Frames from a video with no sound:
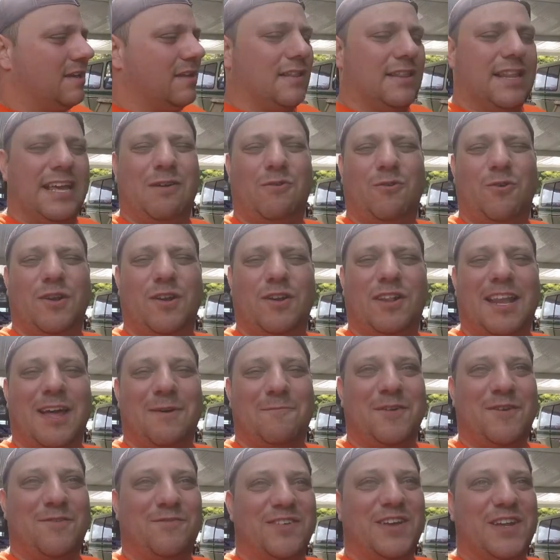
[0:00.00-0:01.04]
they wouldn't
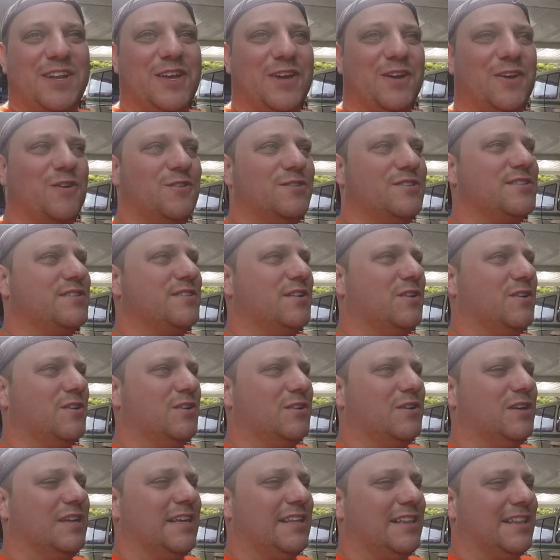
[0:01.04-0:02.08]
let me video,
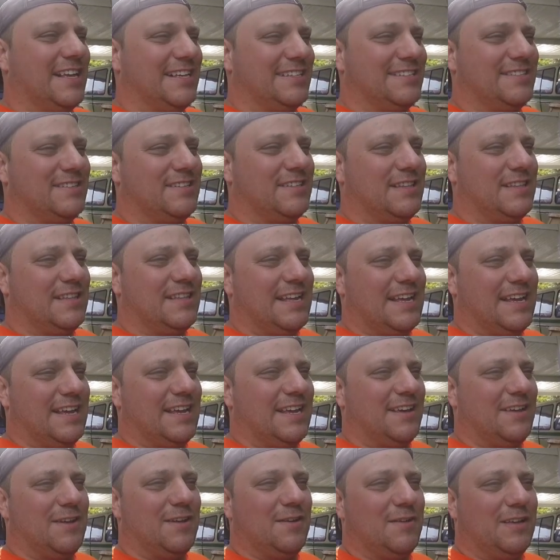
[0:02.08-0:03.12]
so they
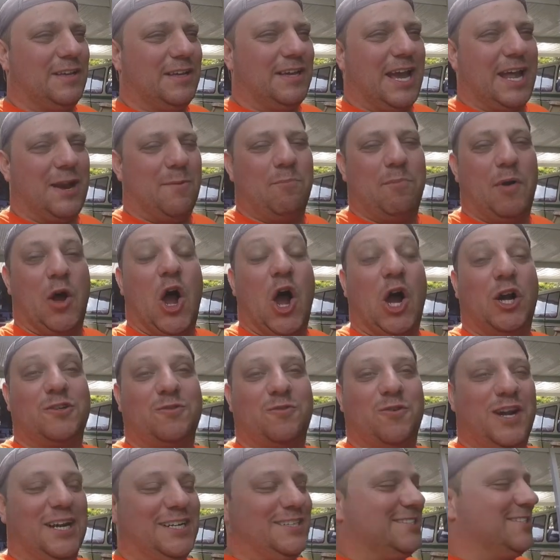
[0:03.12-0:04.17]
they kind of
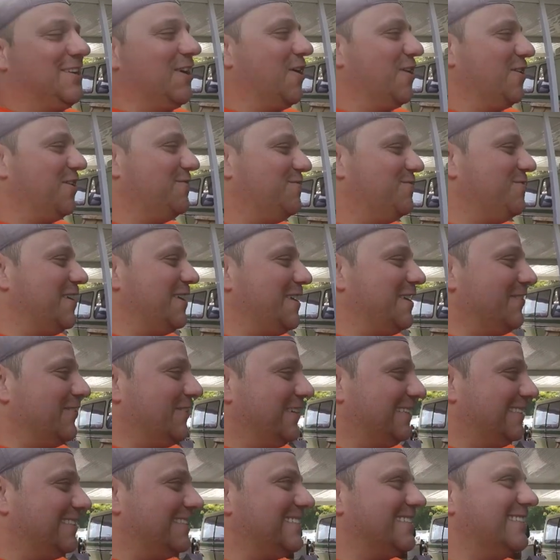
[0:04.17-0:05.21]
balked when I started
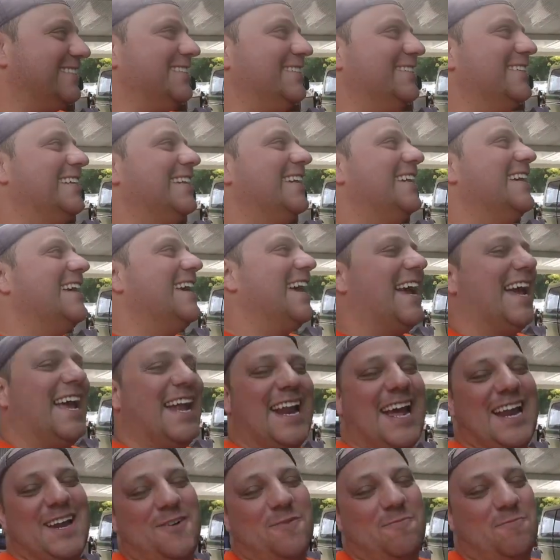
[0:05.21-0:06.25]
videoing. So,
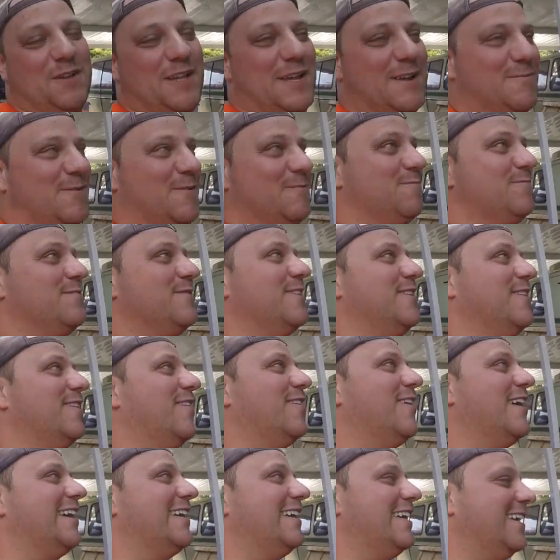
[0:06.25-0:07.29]
and I don't blame them, you
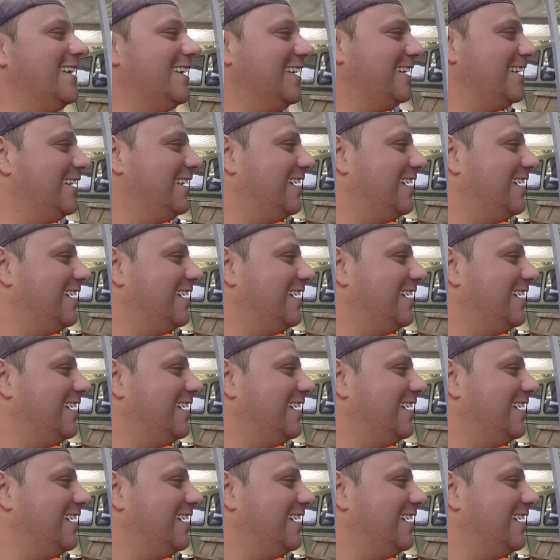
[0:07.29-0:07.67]
know, I get it.